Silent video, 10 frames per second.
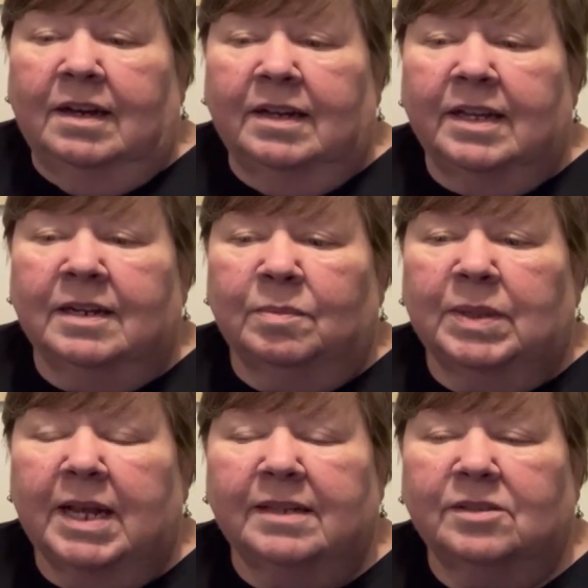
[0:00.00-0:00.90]
in a
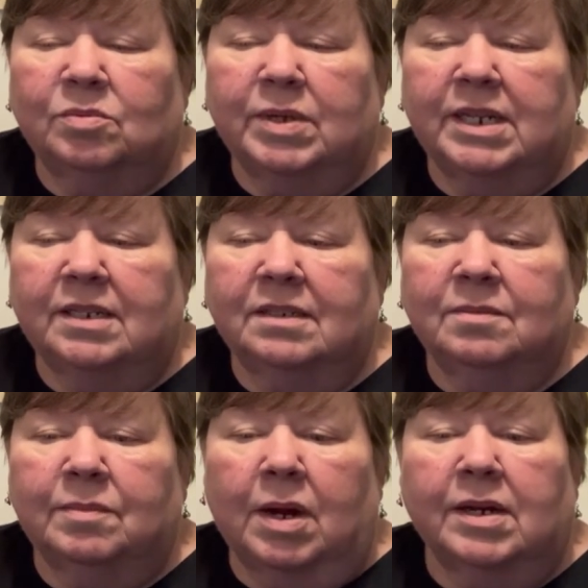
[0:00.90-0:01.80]
place we
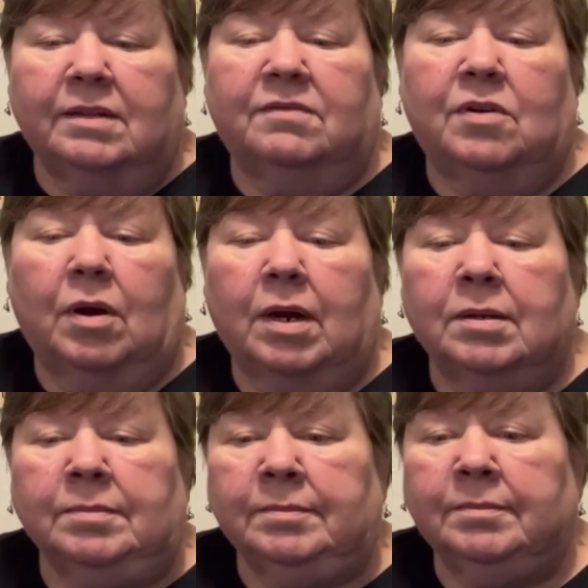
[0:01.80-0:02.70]
didn't bargain for,
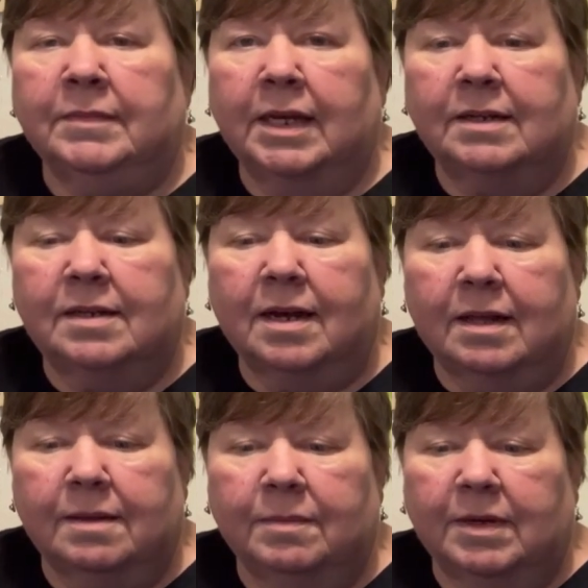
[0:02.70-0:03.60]
a
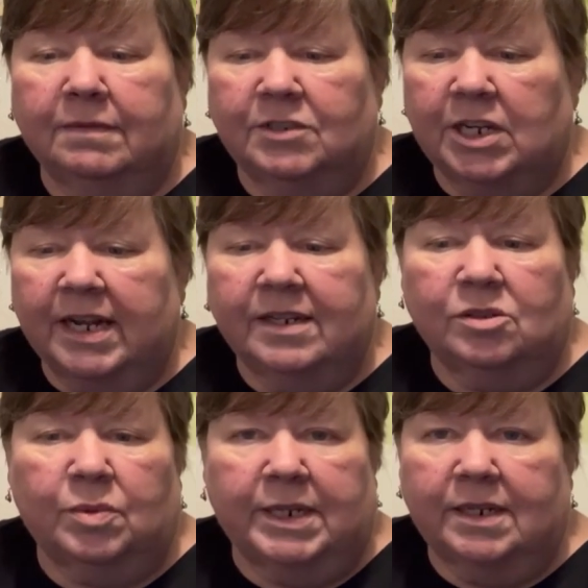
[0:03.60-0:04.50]
time of
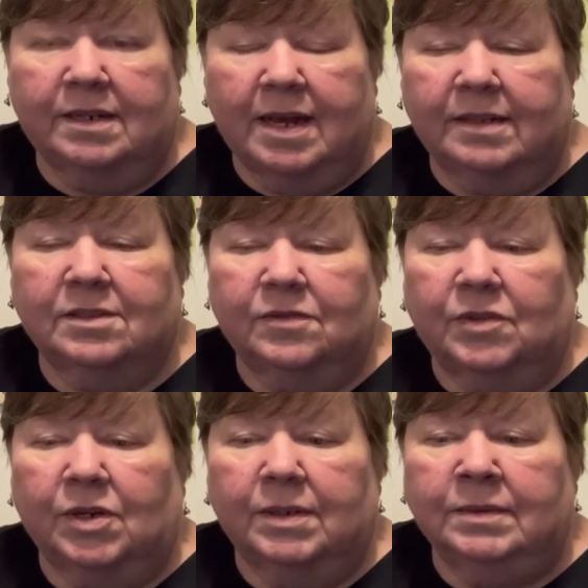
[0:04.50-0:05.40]
change we didn't ask
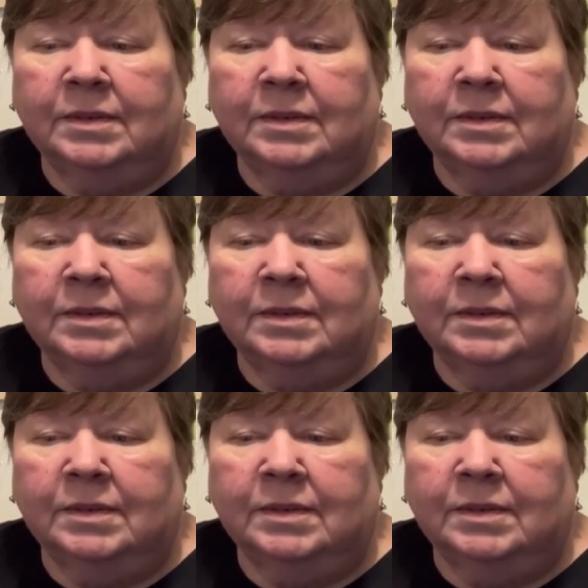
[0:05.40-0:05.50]
for,